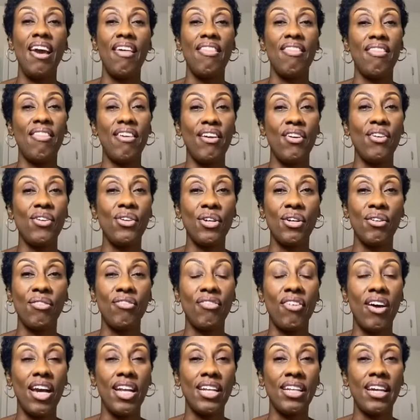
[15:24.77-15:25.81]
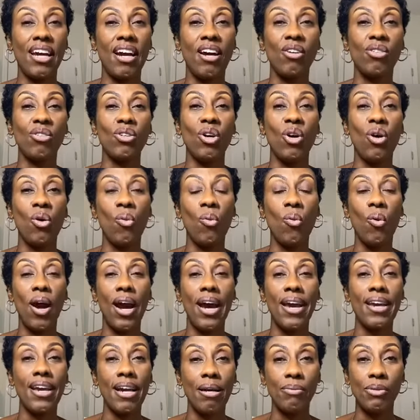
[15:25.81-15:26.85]
And there you can find out
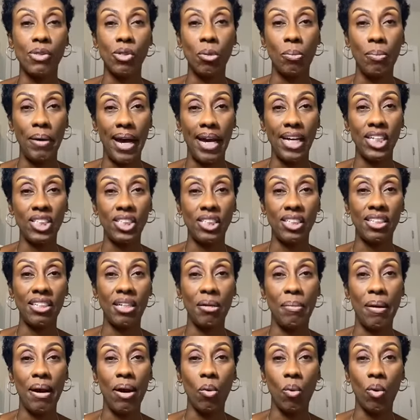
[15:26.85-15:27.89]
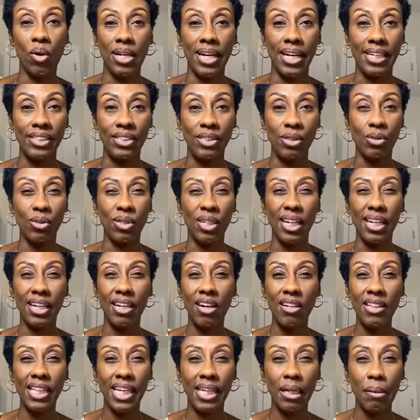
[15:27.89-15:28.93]
why I'm so passionate about what I do.
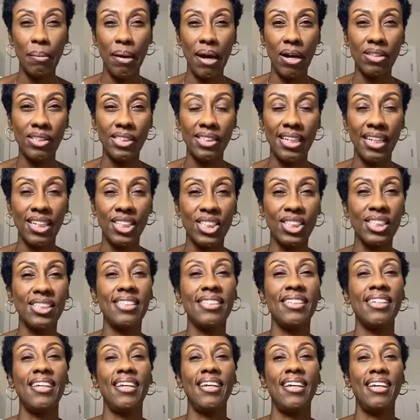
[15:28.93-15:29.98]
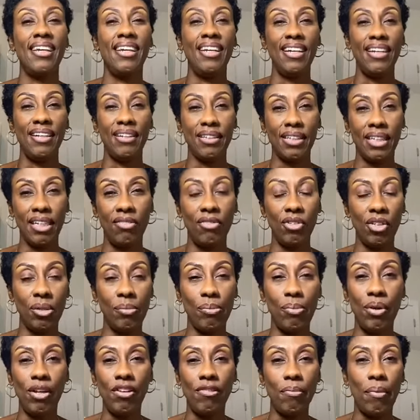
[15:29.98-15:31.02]
Click on that About section, it'll give you
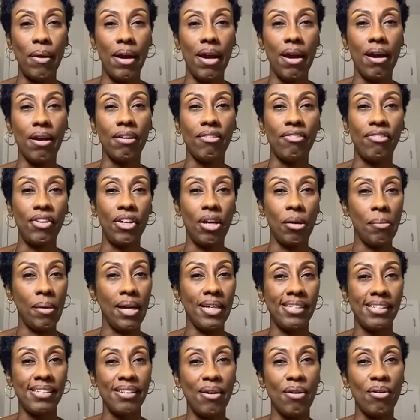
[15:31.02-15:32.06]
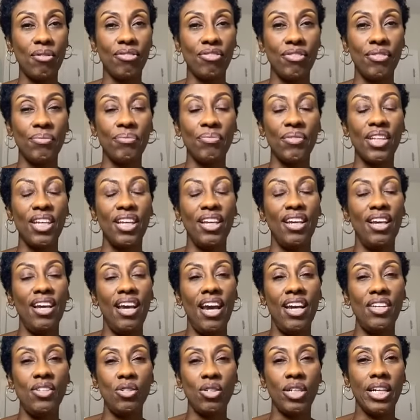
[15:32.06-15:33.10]
a brief biography on myself,
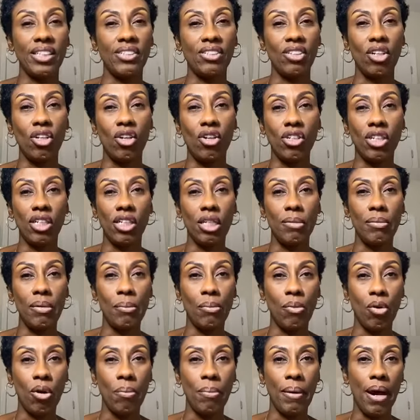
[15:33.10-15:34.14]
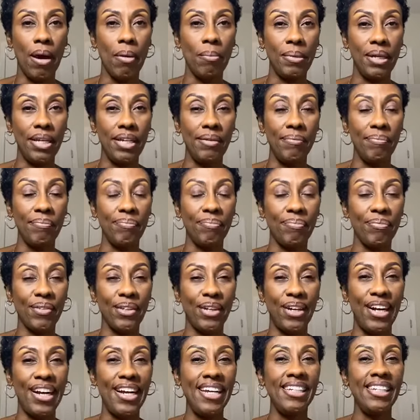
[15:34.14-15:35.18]
and you'll get to learn a little bit more about me.
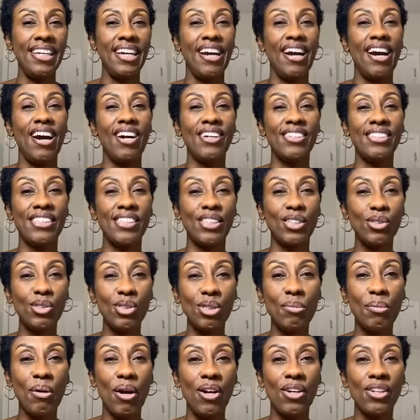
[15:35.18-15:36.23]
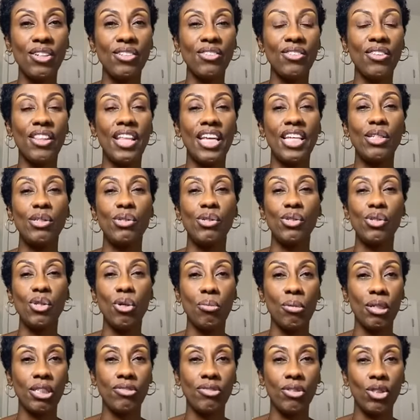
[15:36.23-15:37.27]
All right? Until tomorrow, thank you
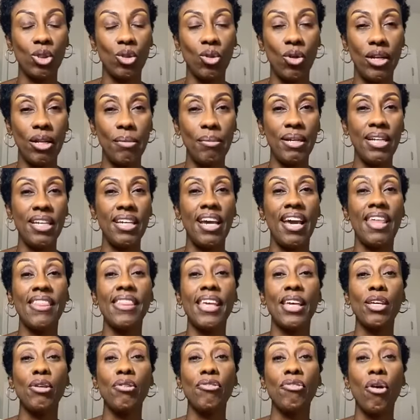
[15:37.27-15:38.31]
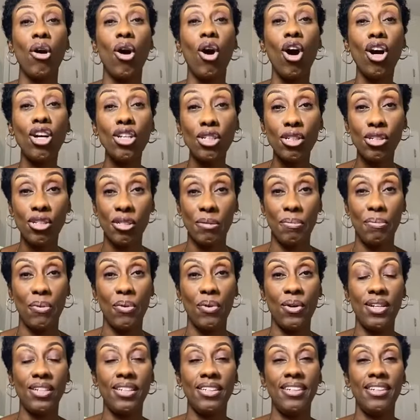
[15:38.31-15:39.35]
so much for joining me, and thank you for all your
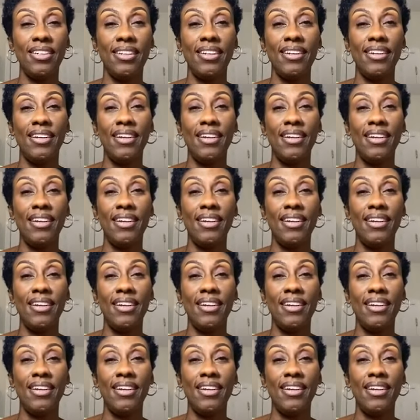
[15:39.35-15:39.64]
support.